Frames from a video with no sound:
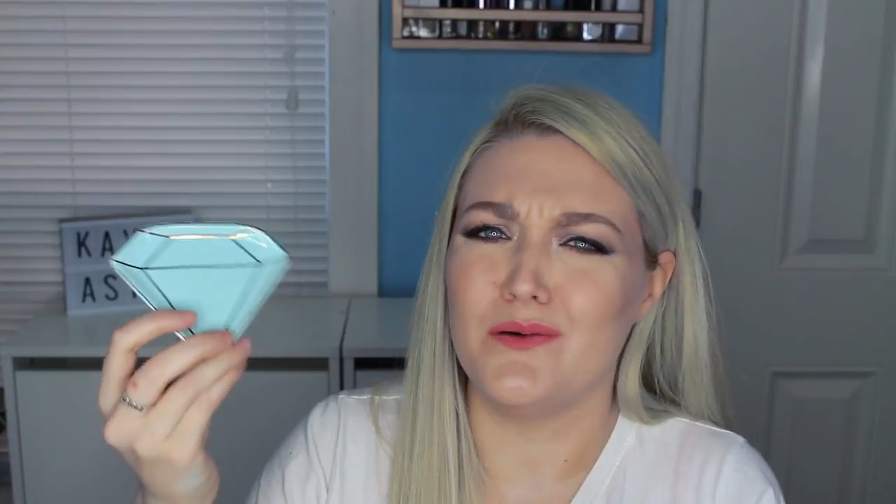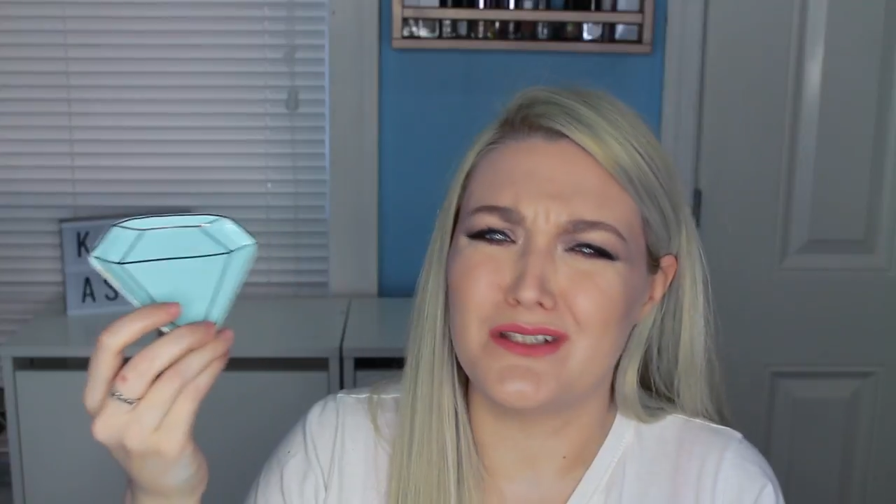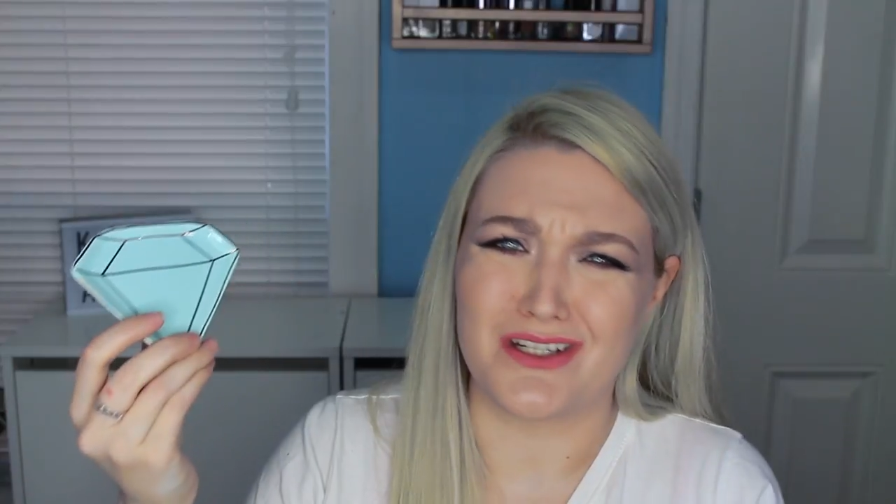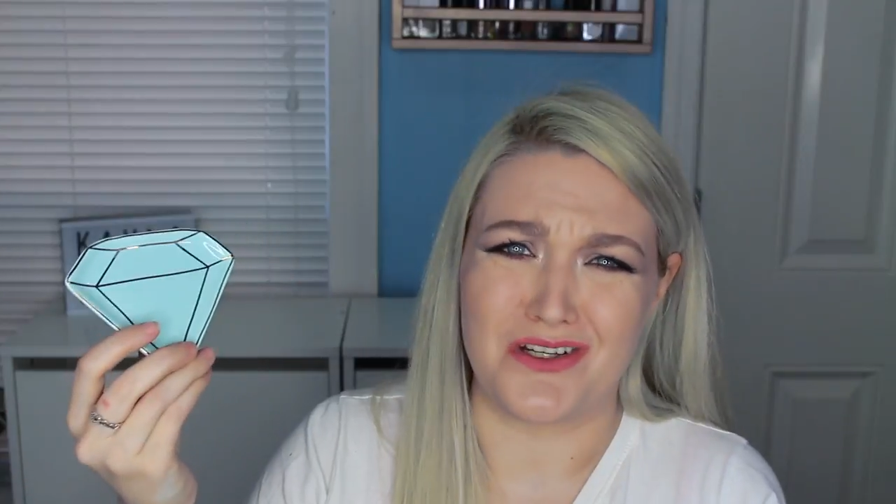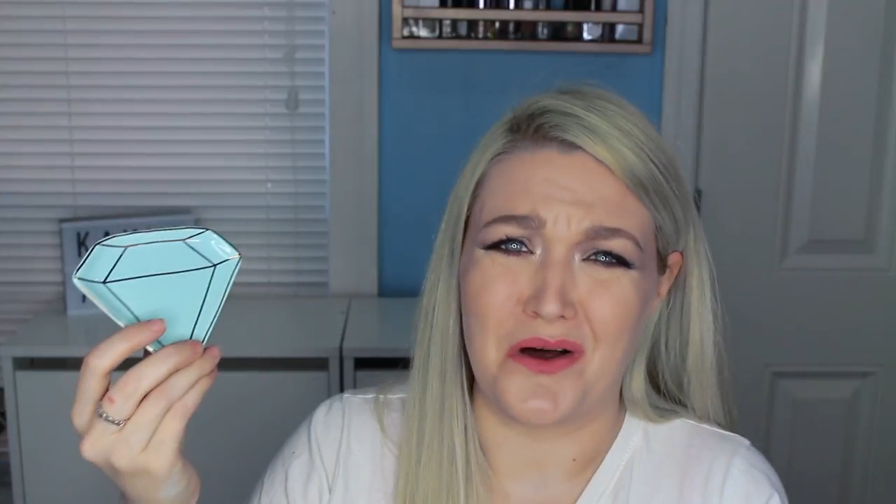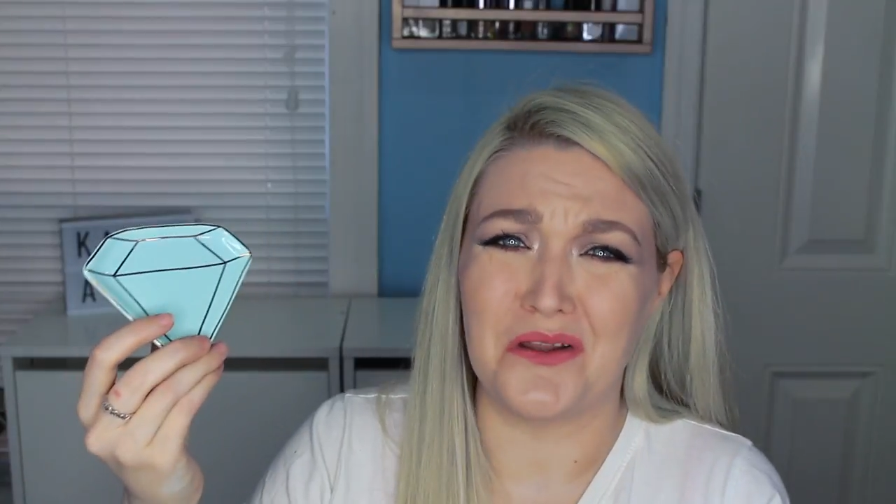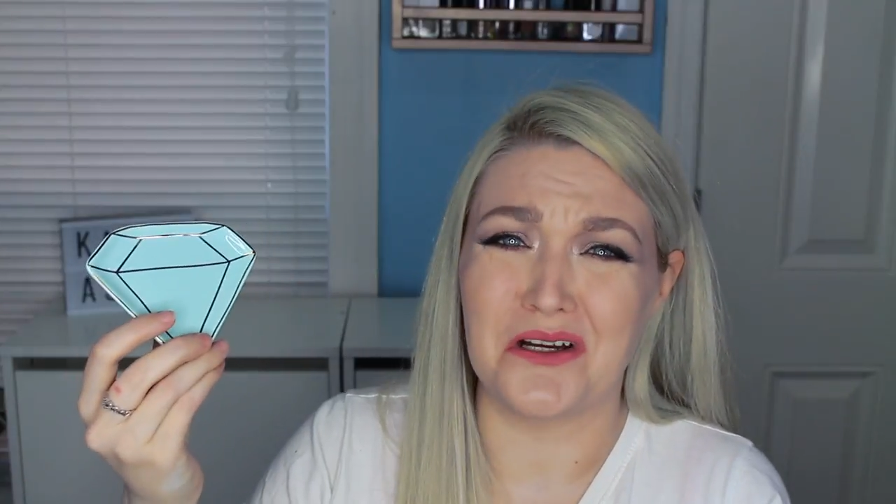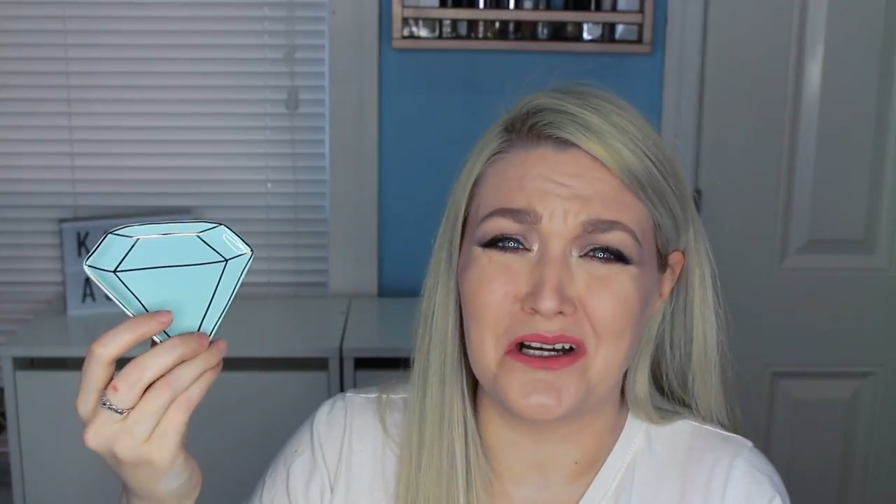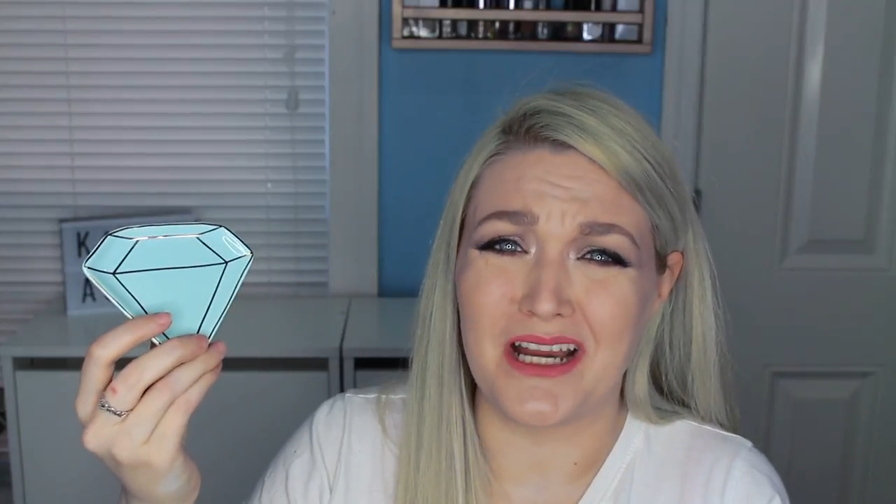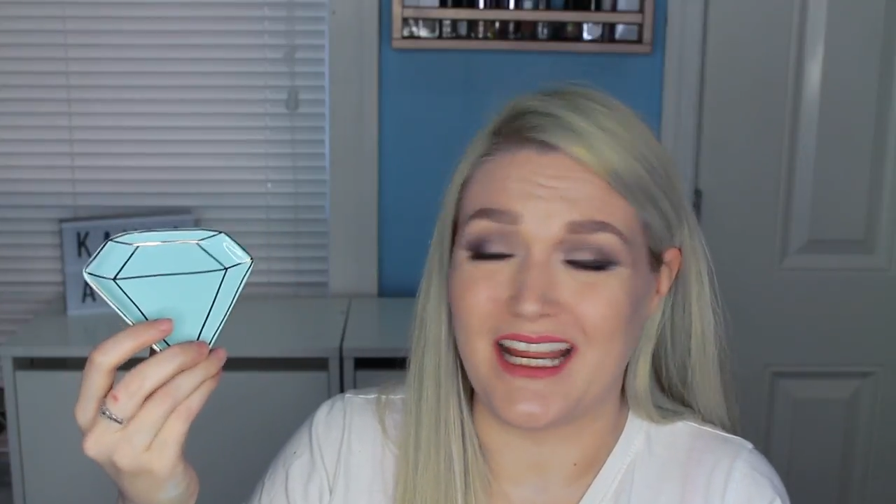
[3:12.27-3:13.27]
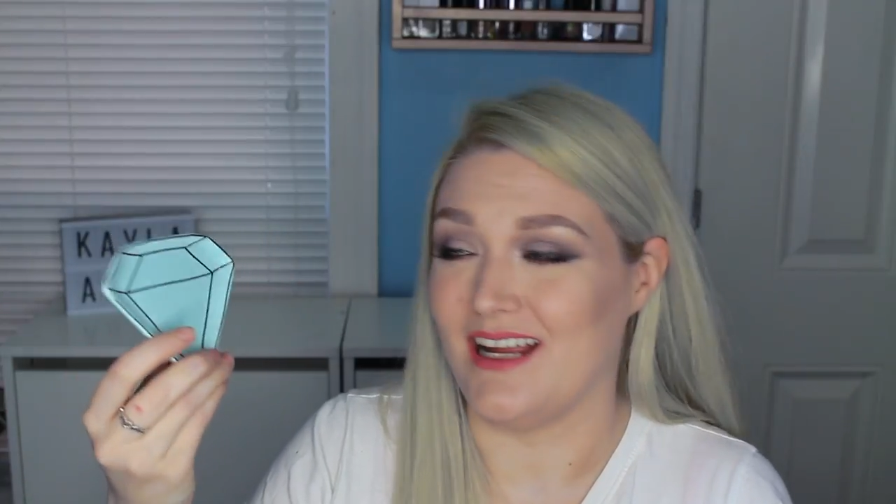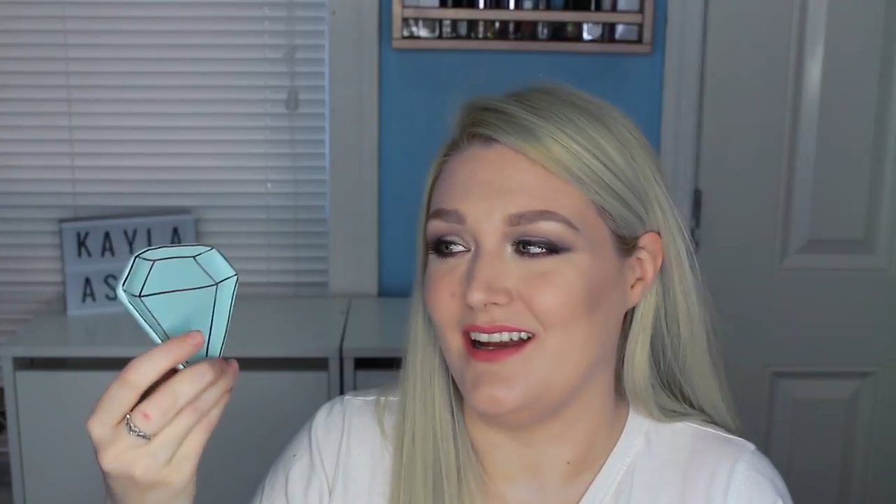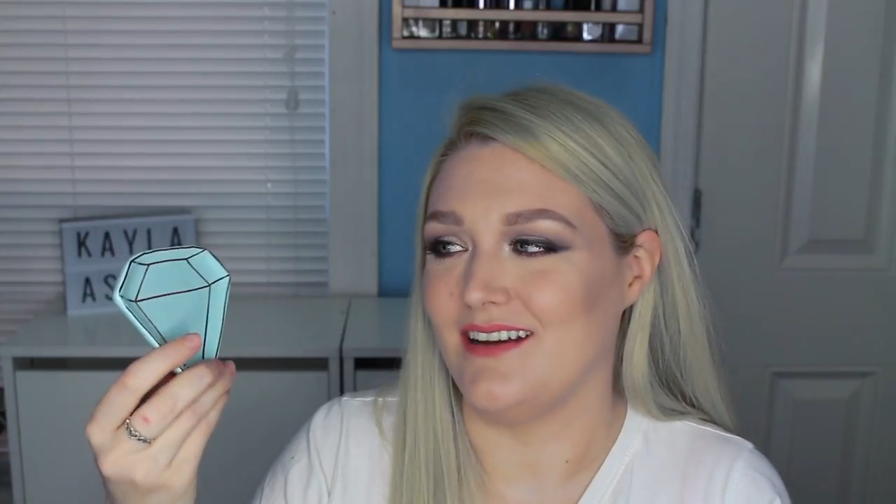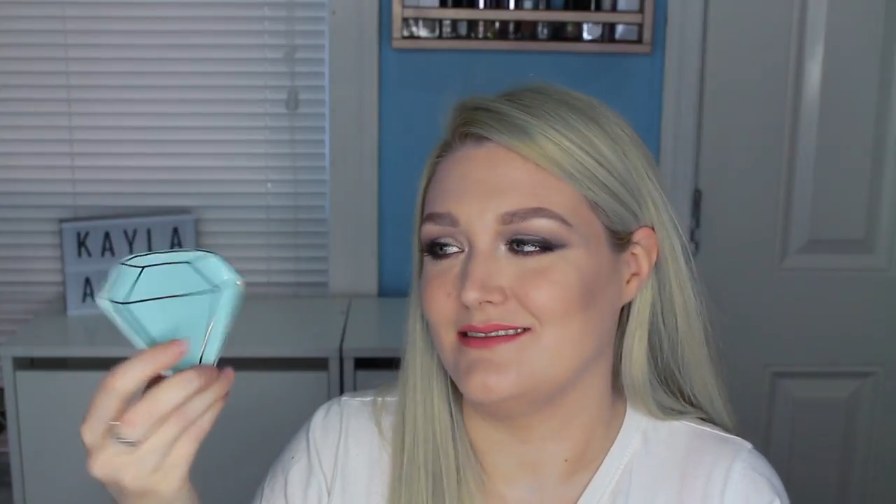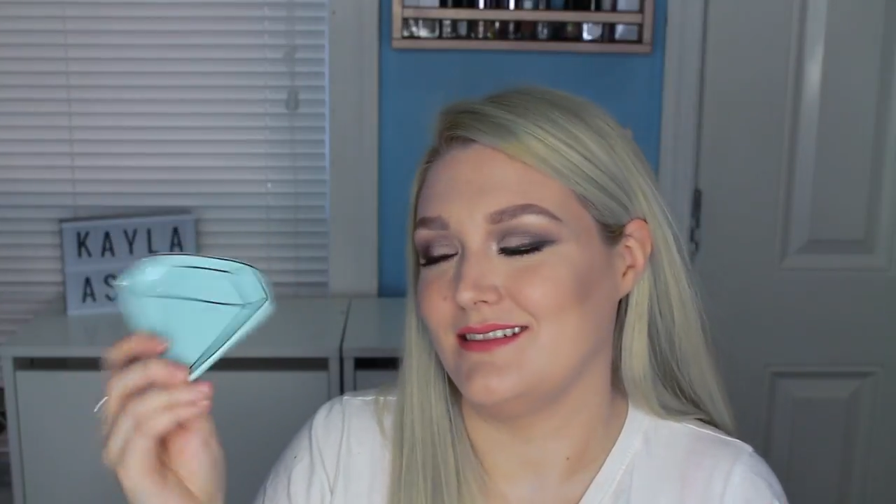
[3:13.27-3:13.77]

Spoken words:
It was $1 and